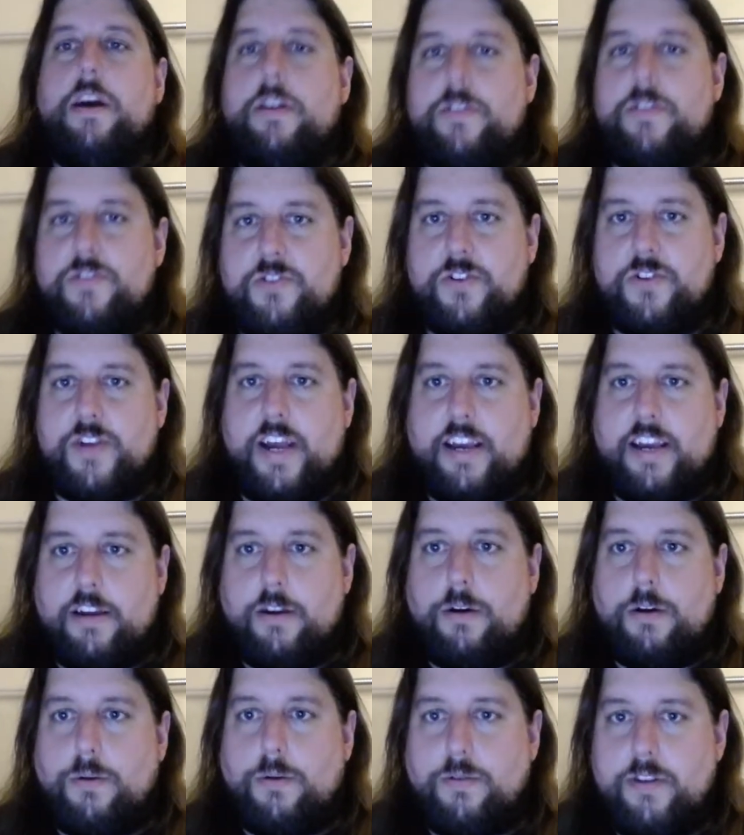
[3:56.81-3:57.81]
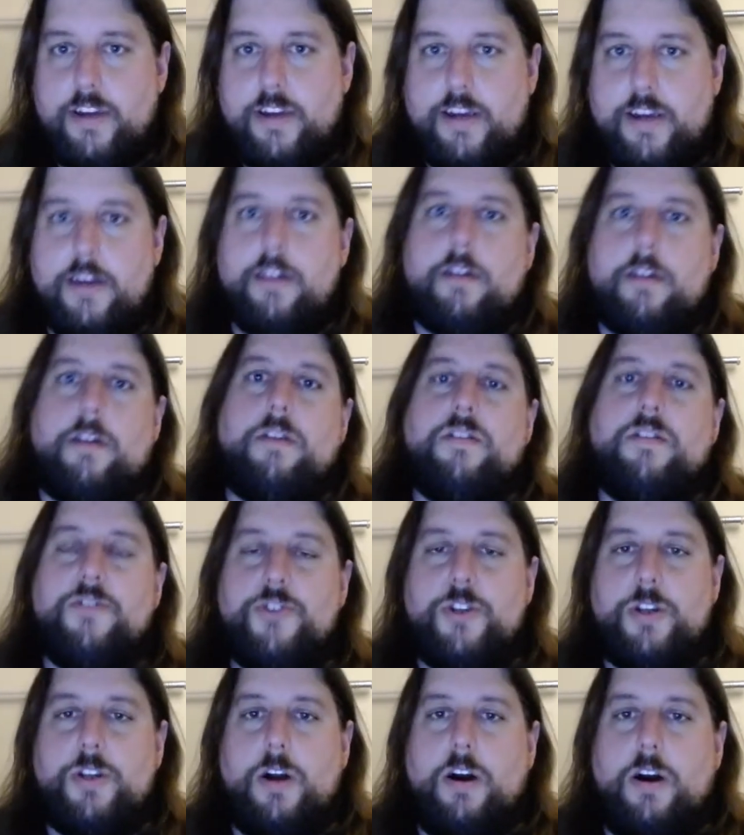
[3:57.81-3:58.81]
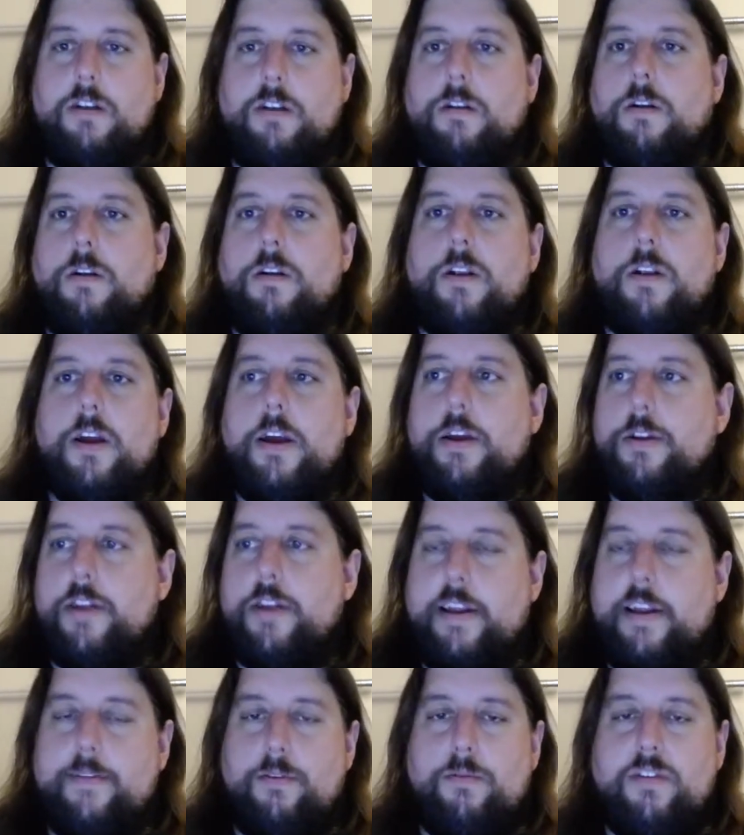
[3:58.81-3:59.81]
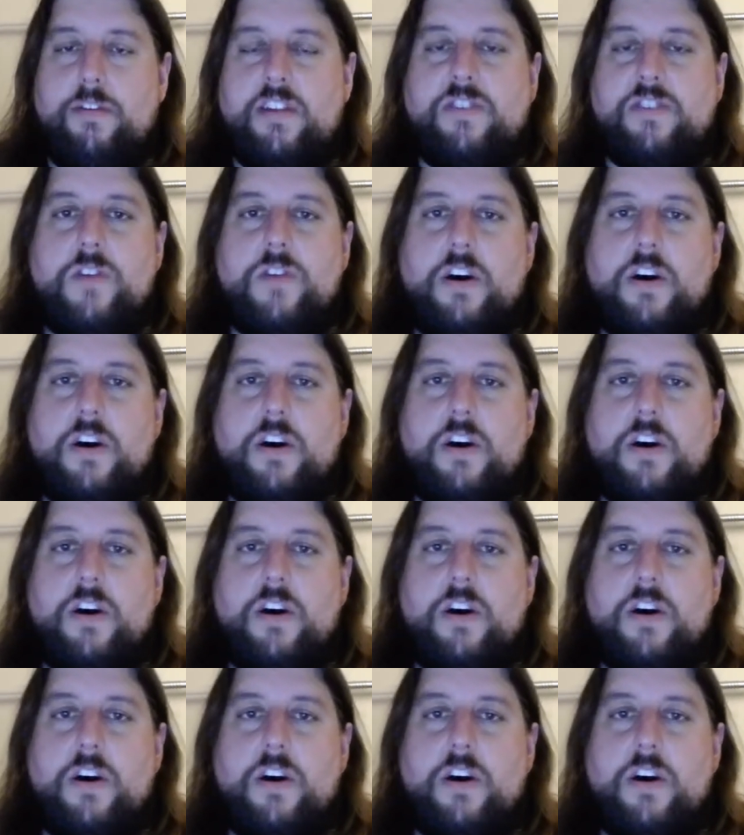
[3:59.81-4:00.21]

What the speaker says: psycho killer, stalker, never really saw